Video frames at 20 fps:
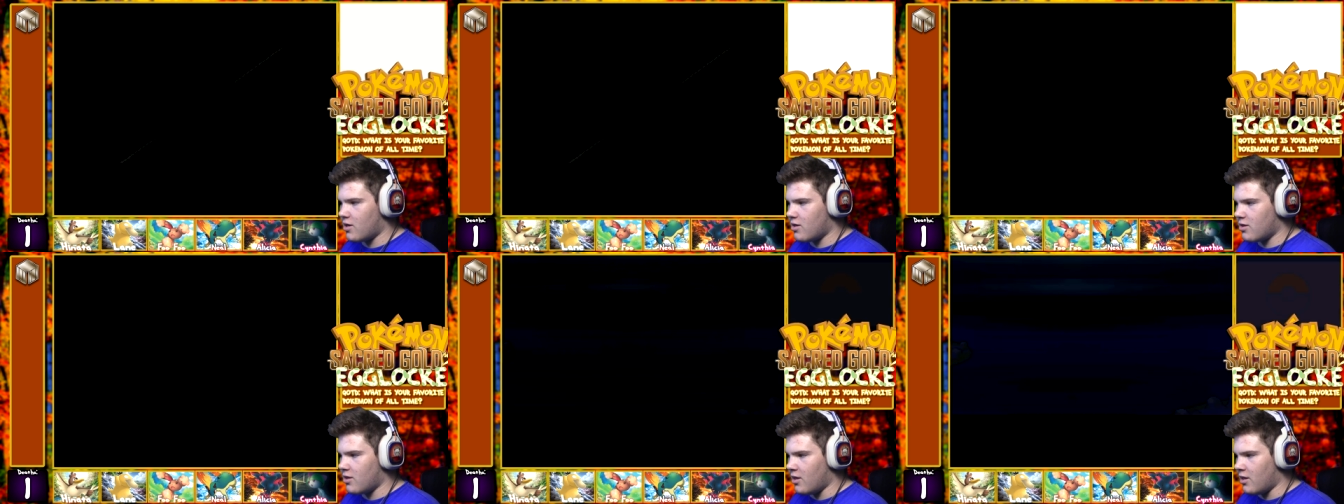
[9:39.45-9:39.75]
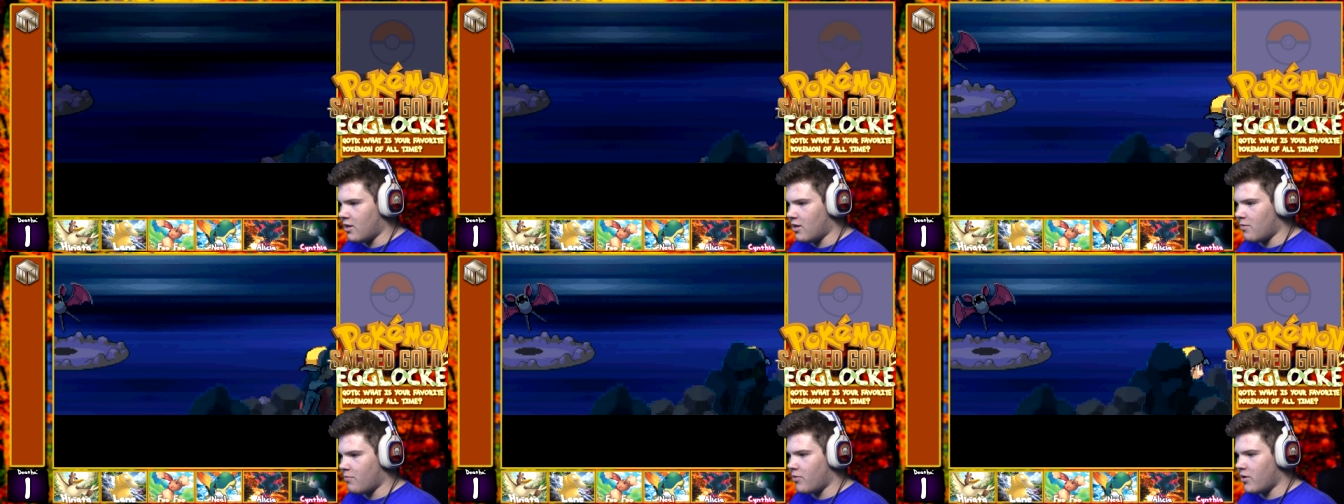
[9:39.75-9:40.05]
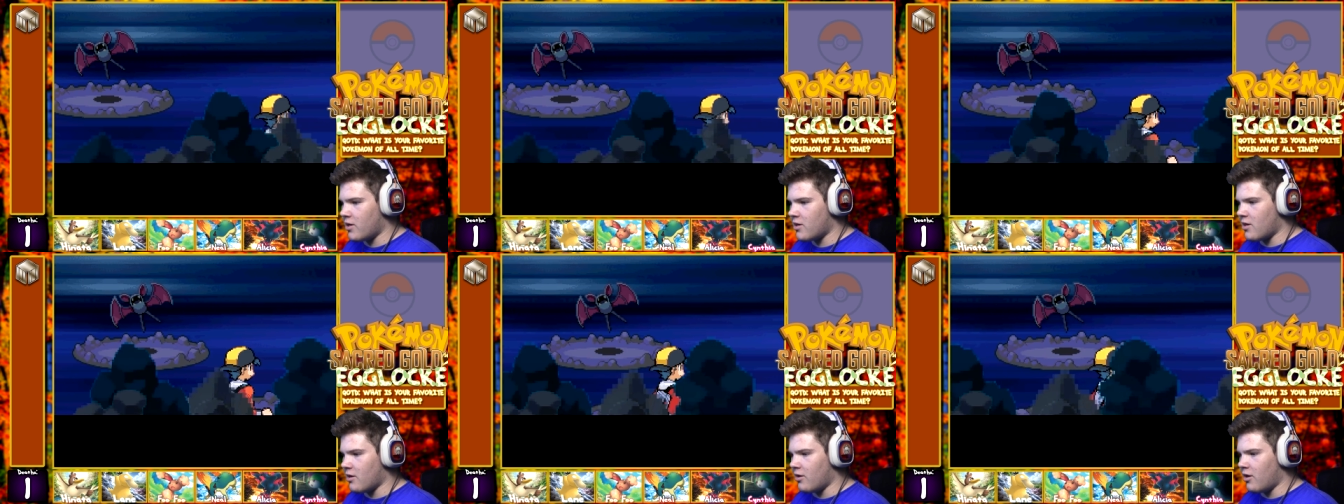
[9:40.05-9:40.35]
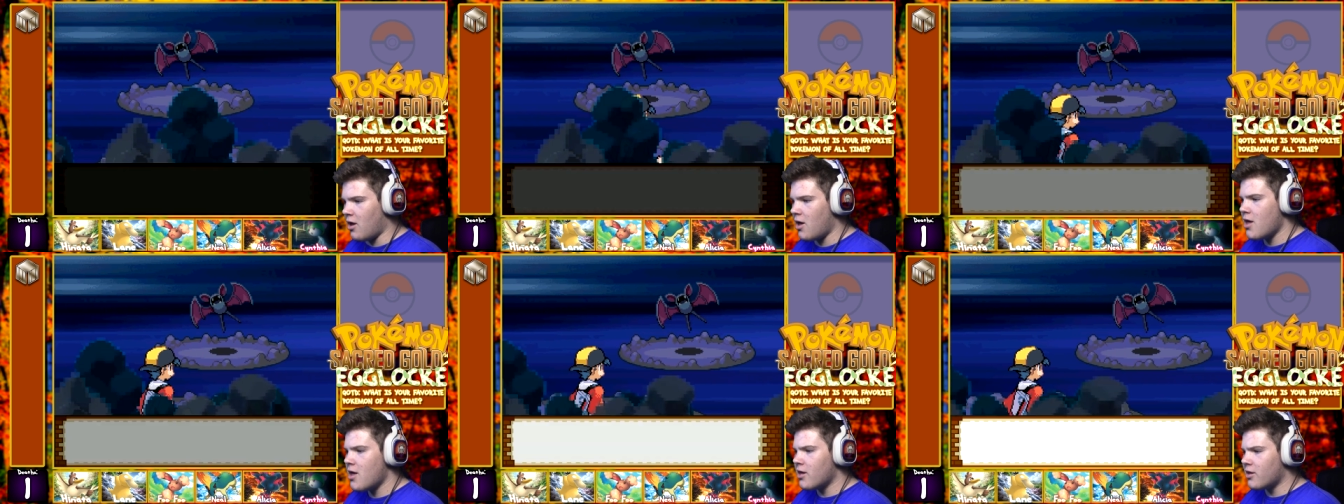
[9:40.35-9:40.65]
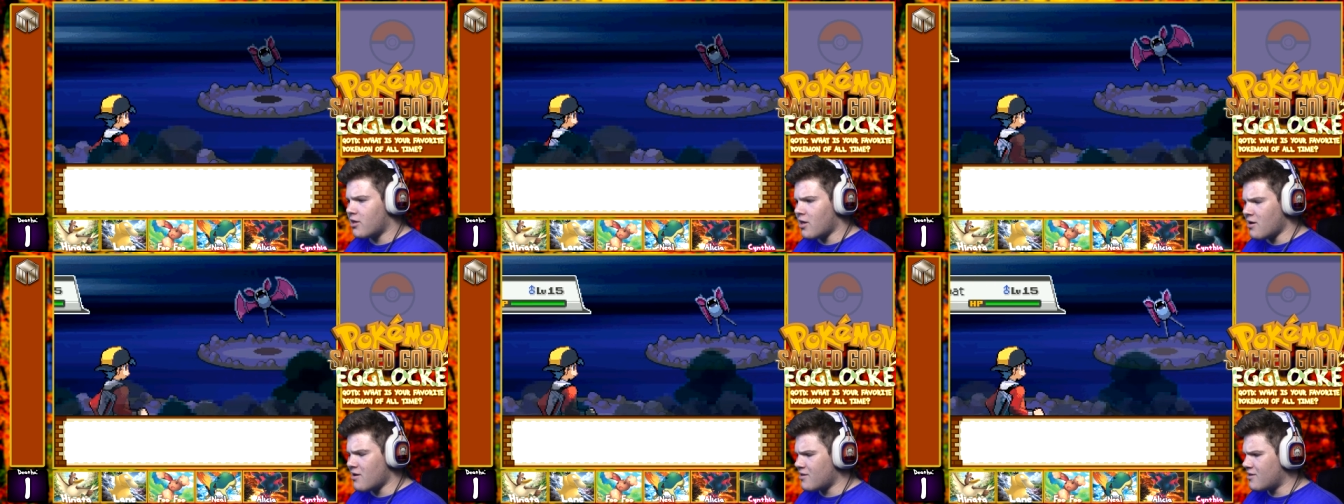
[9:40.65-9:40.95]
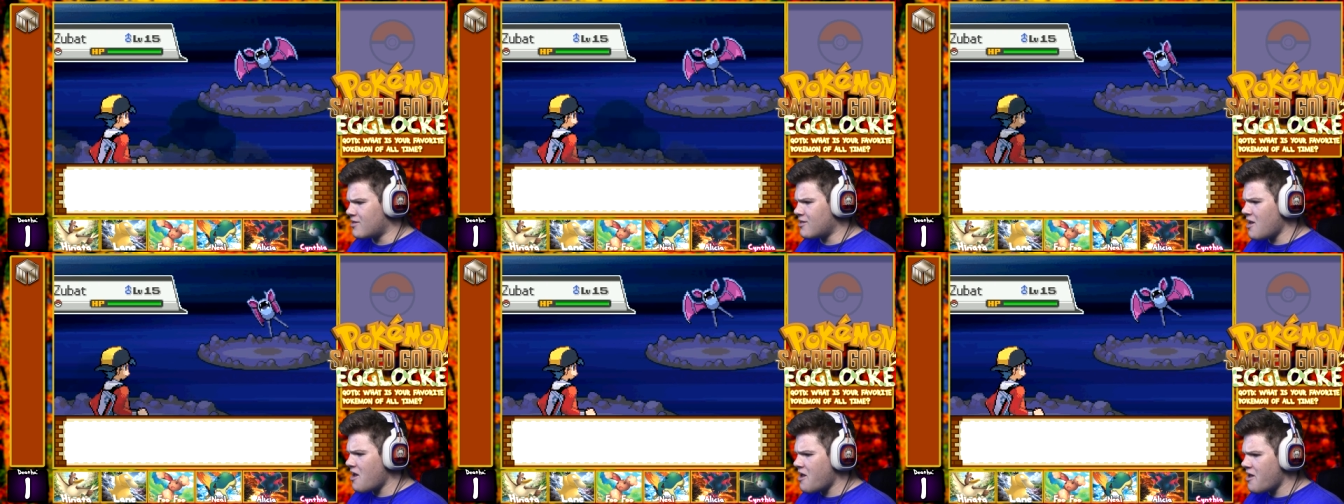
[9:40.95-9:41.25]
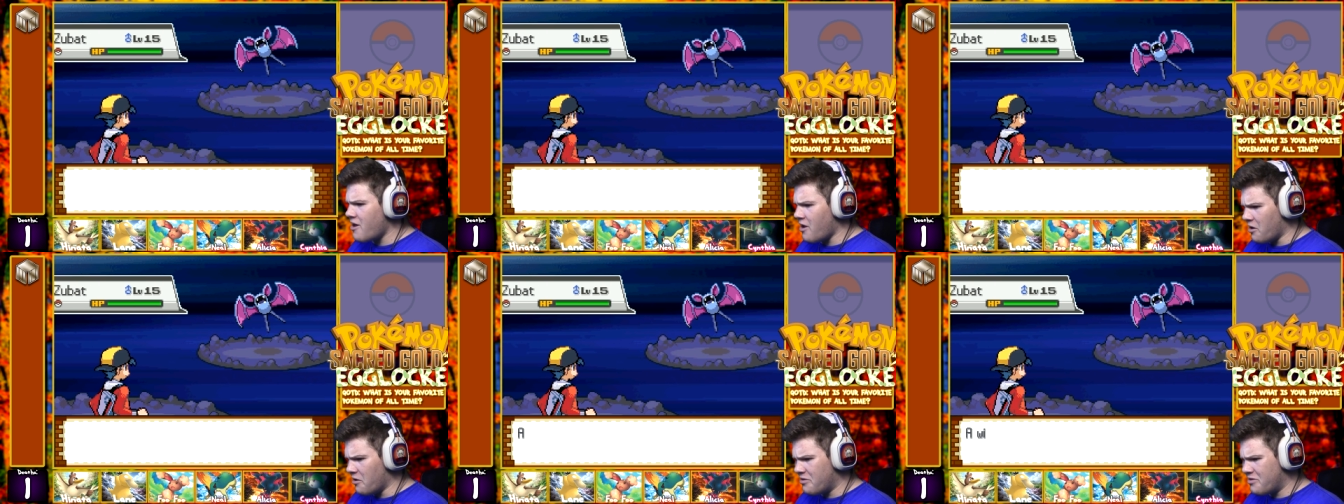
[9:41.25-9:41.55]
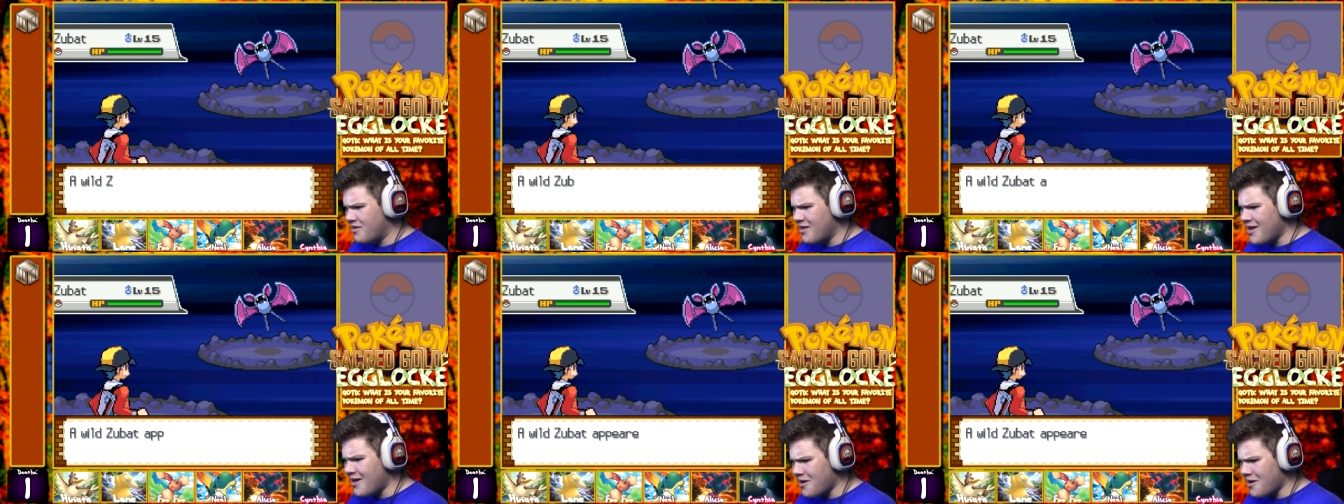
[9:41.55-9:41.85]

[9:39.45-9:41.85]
that plays down here